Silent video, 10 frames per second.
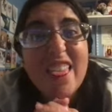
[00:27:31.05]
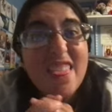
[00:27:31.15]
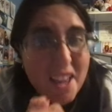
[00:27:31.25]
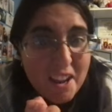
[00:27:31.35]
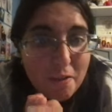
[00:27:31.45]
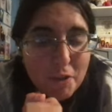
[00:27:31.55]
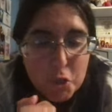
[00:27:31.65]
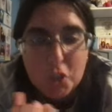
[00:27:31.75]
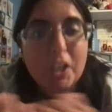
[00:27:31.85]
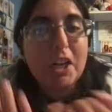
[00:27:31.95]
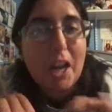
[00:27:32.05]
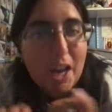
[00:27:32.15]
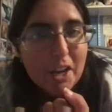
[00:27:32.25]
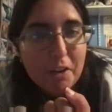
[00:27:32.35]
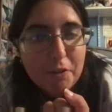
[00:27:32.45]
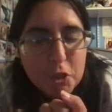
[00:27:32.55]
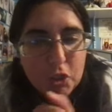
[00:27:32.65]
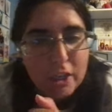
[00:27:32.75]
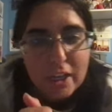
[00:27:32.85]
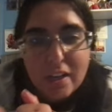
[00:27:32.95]
They get frustrated, I get
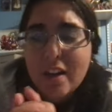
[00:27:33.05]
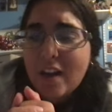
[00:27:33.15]
frustrated.